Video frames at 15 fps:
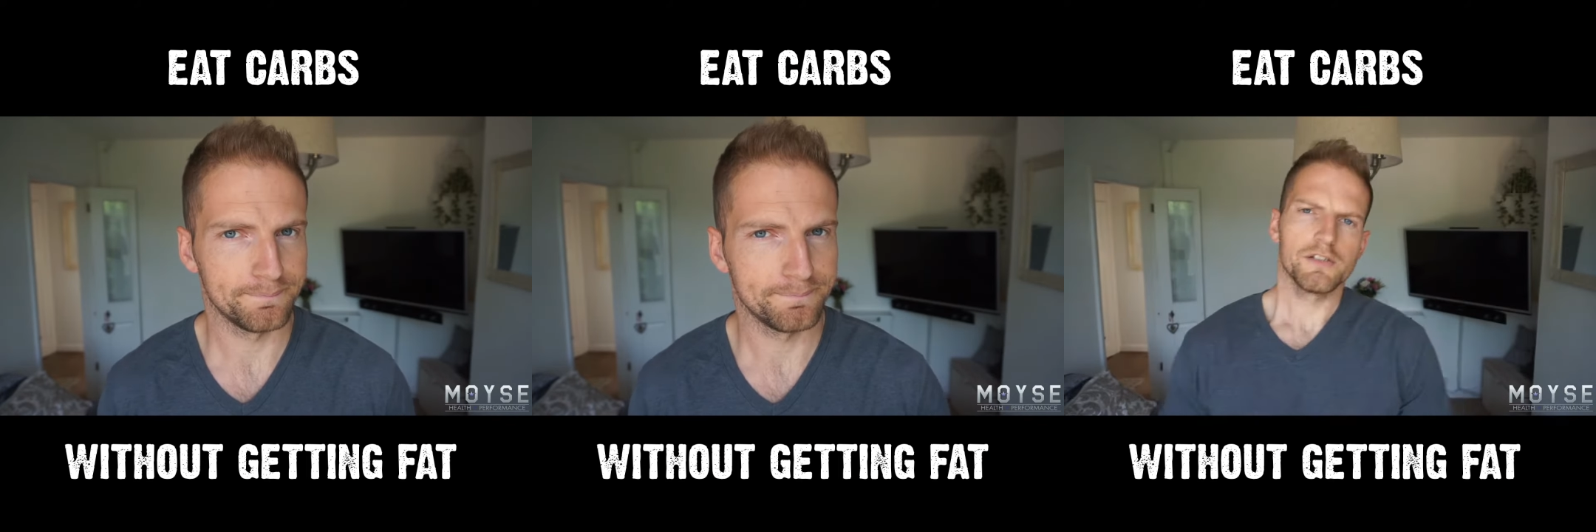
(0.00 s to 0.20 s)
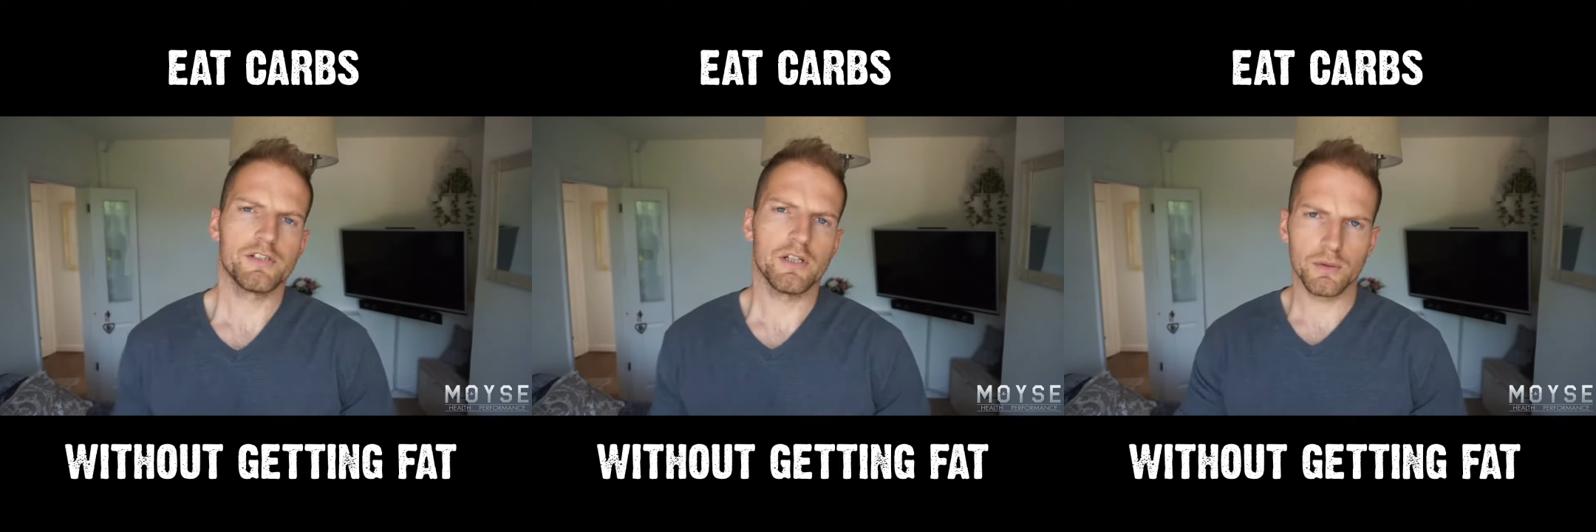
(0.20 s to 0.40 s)

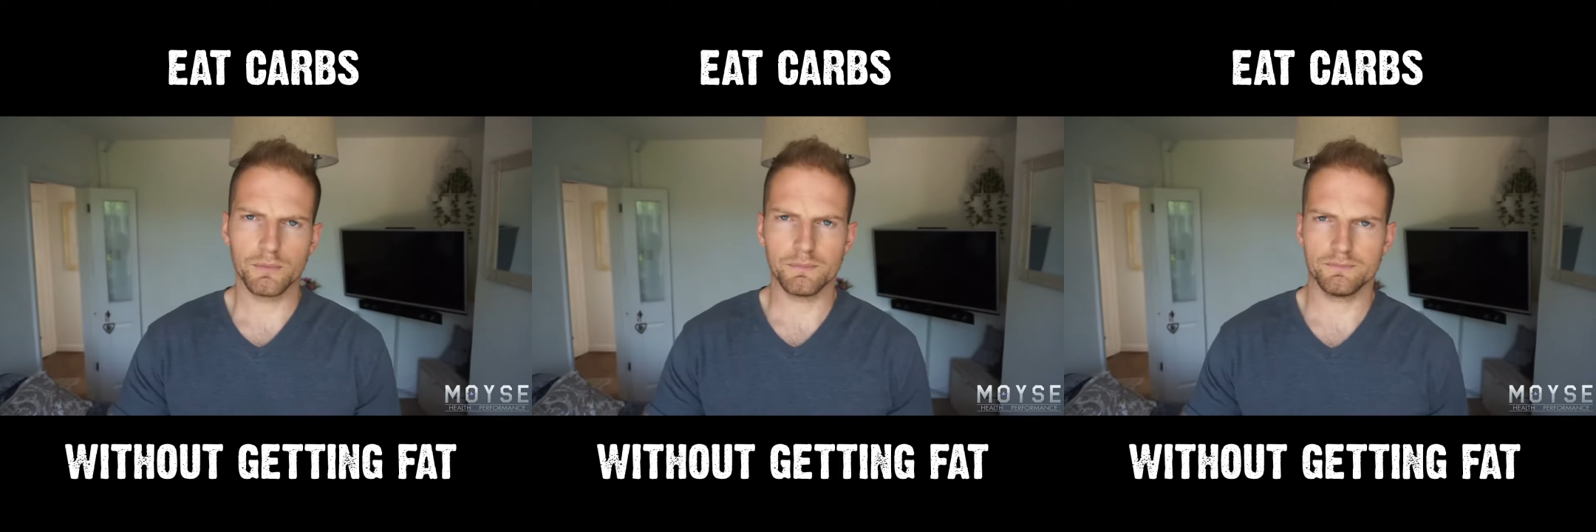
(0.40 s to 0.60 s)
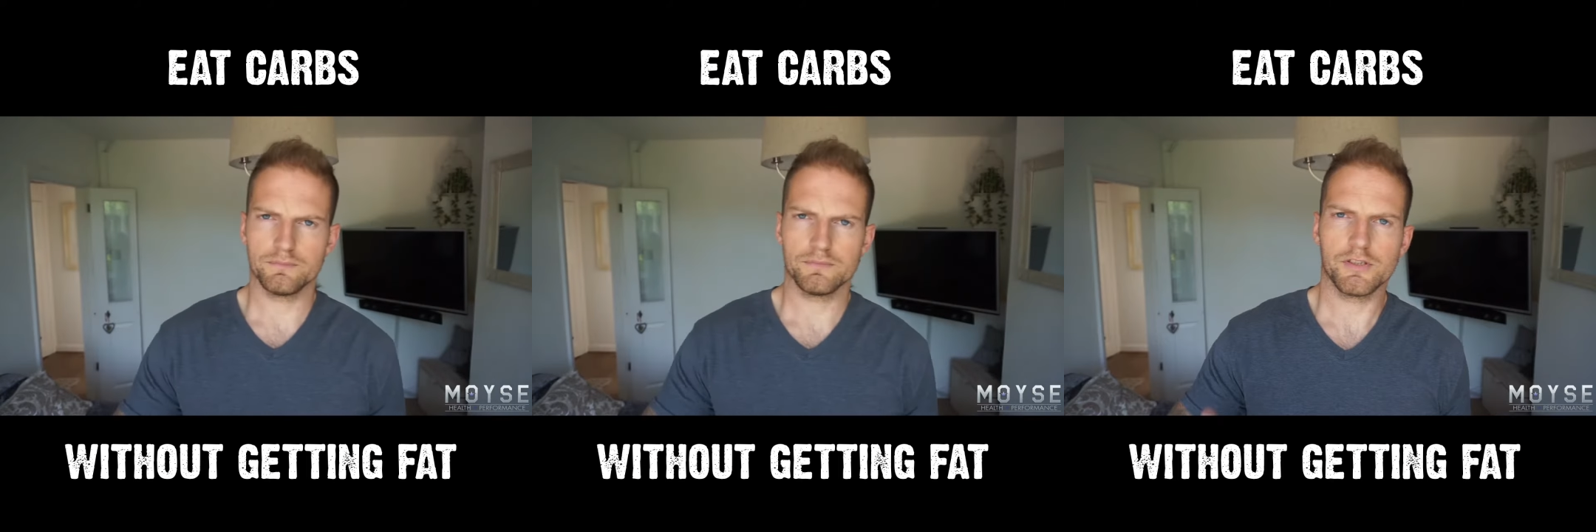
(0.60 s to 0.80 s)
So,
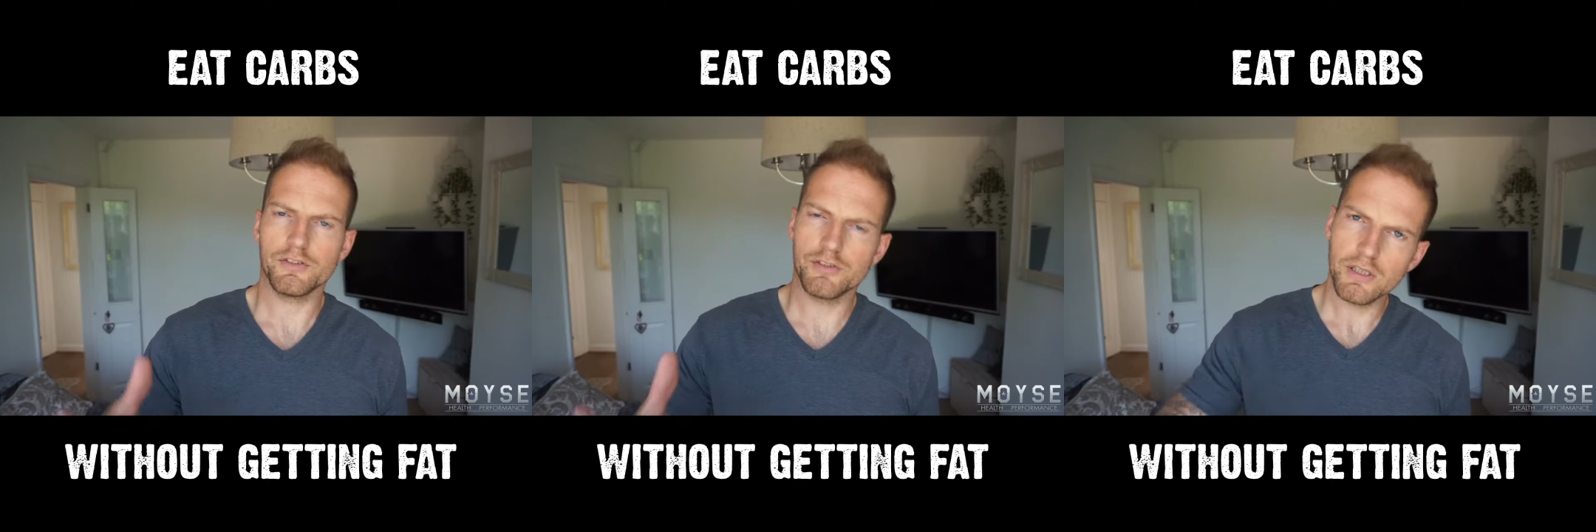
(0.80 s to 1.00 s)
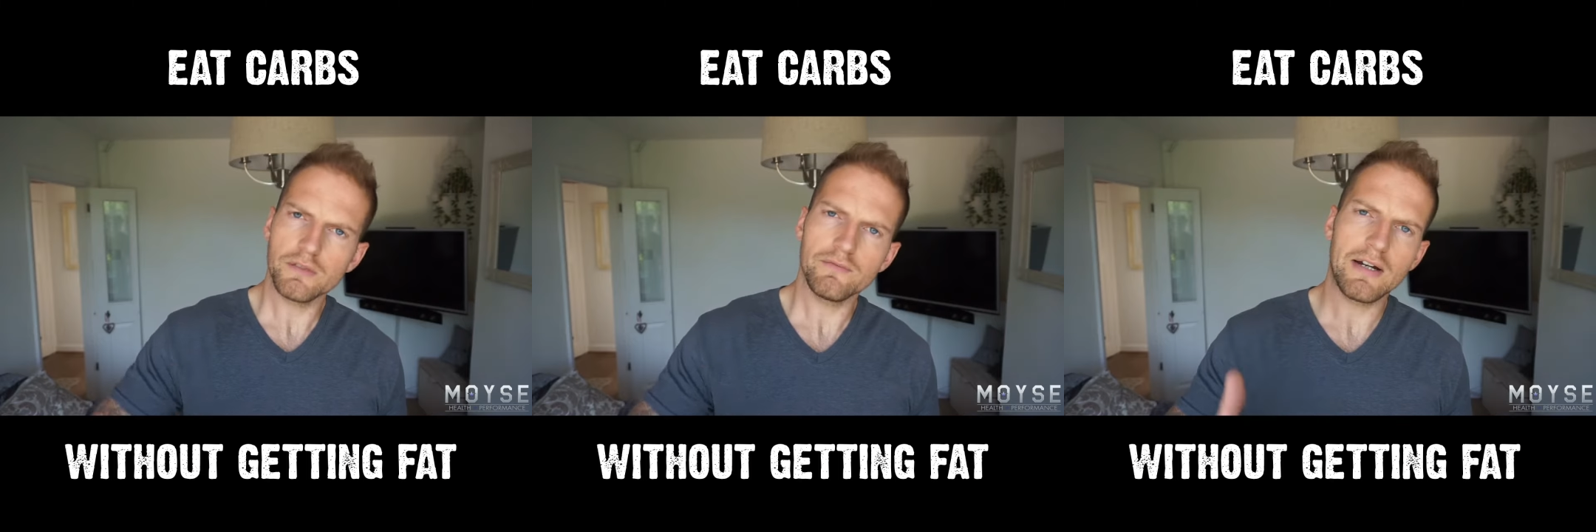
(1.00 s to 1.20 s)
to
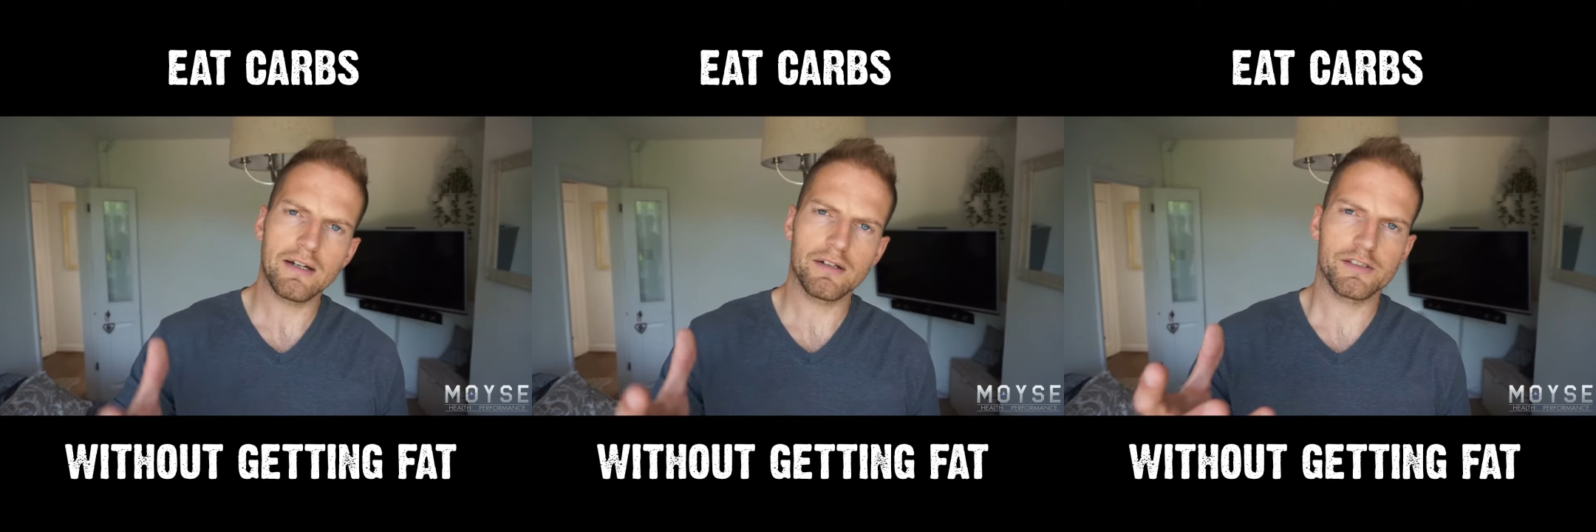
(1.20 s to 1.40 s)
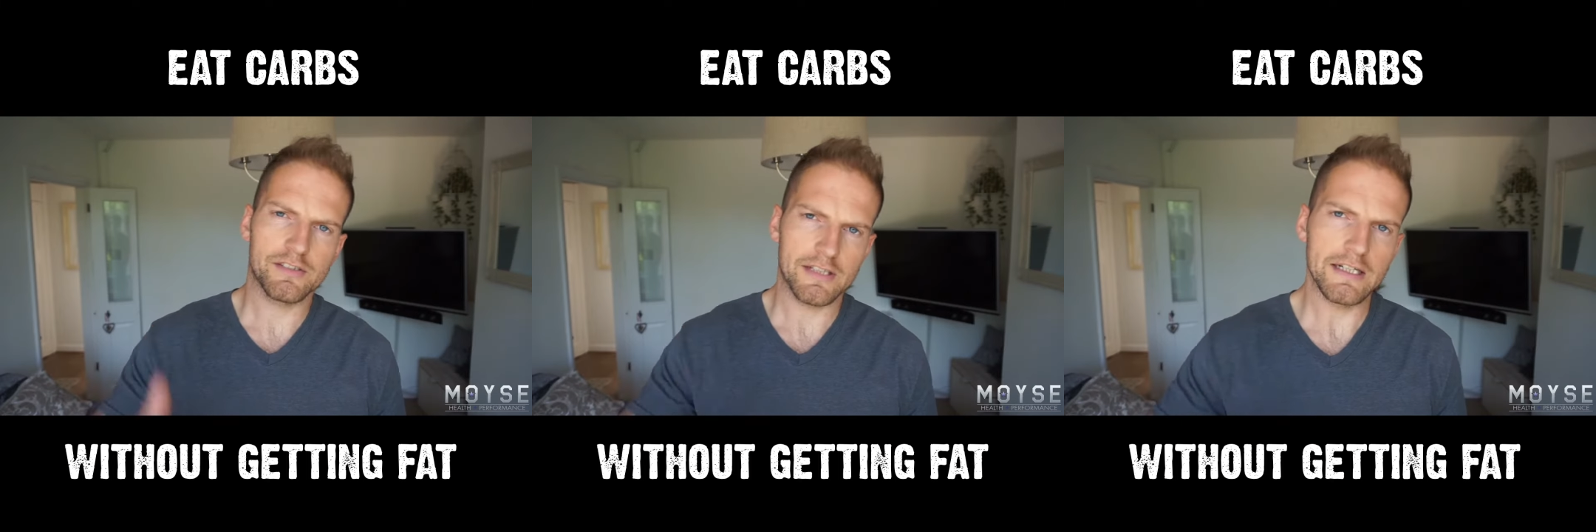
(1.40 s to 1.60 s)
turn around
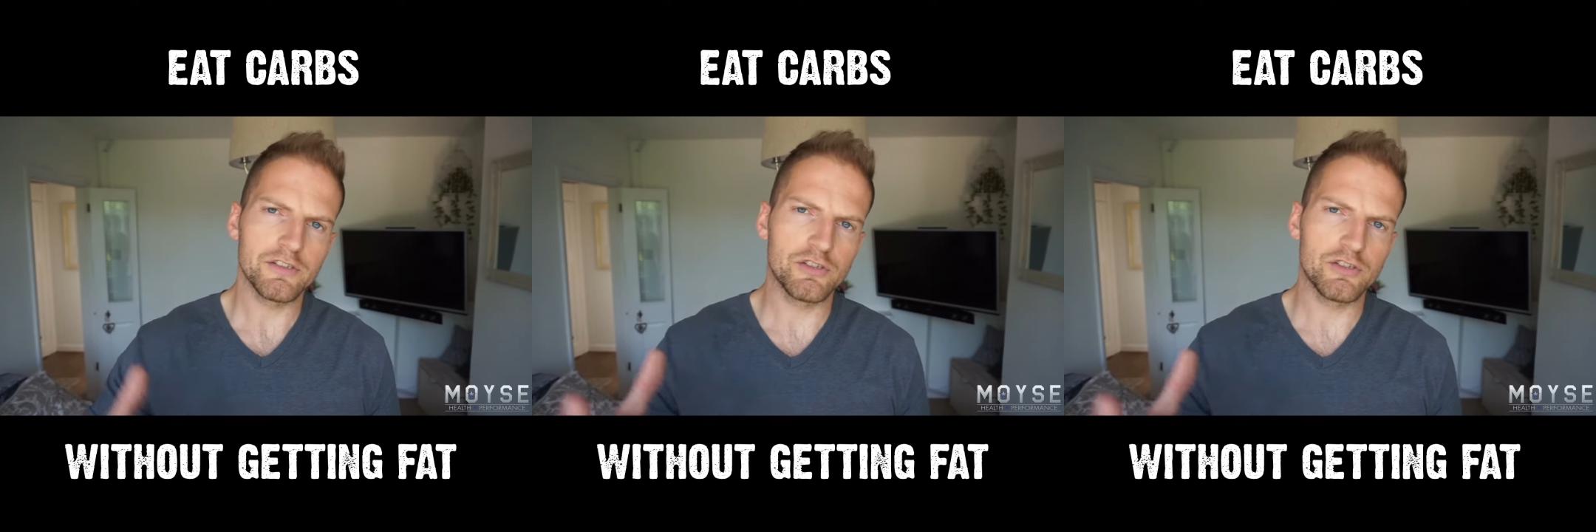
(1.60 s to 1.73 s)
and say